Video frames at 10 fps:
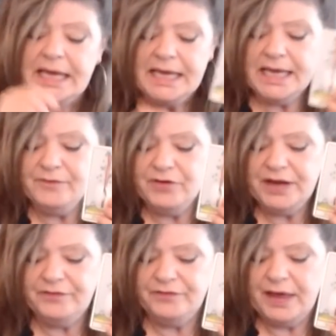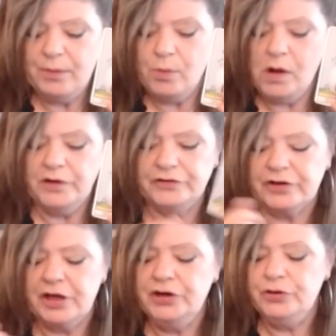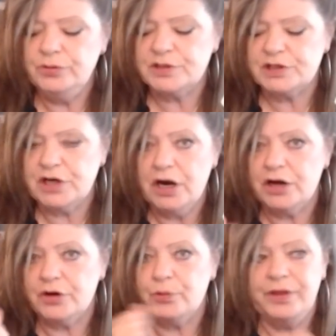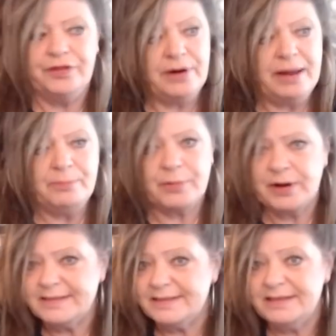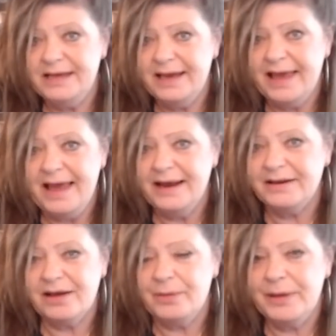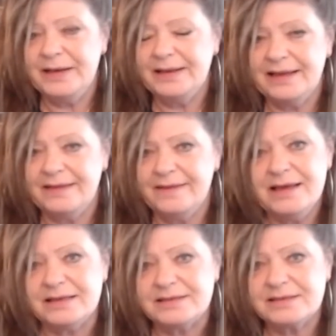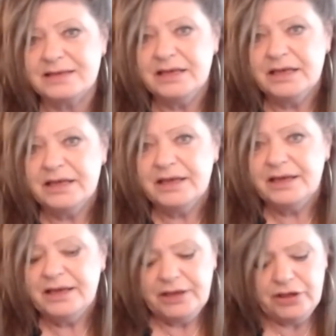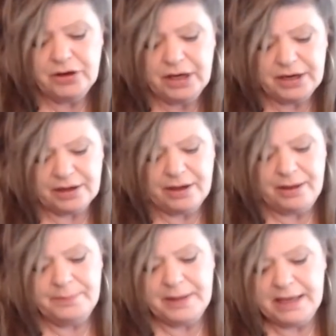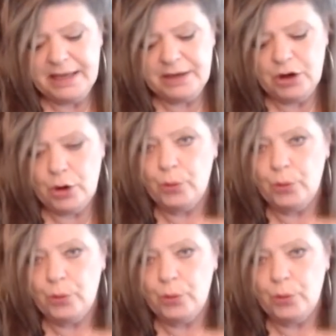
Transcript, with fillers: even if they want a new start with their empress, you can't come in like this. You got to come in